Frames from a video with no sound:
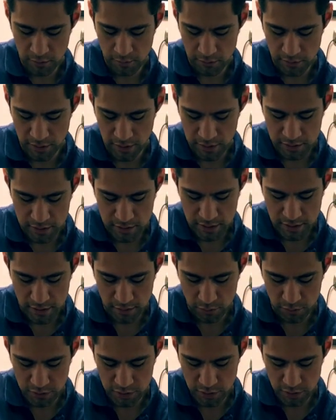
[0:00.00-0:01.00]
But
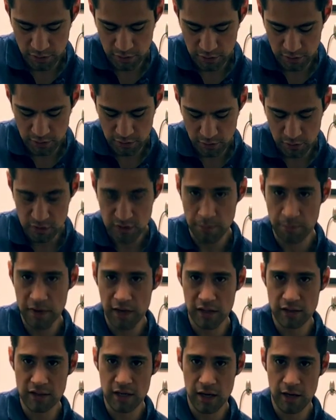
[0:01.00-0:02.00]
what you're going to do is a
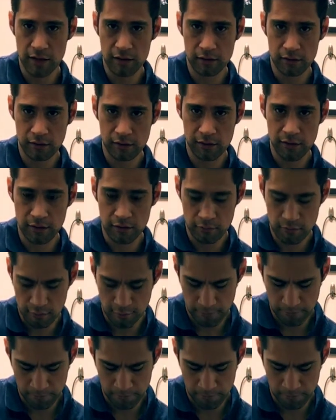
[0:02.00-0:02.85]
pentatonic lick.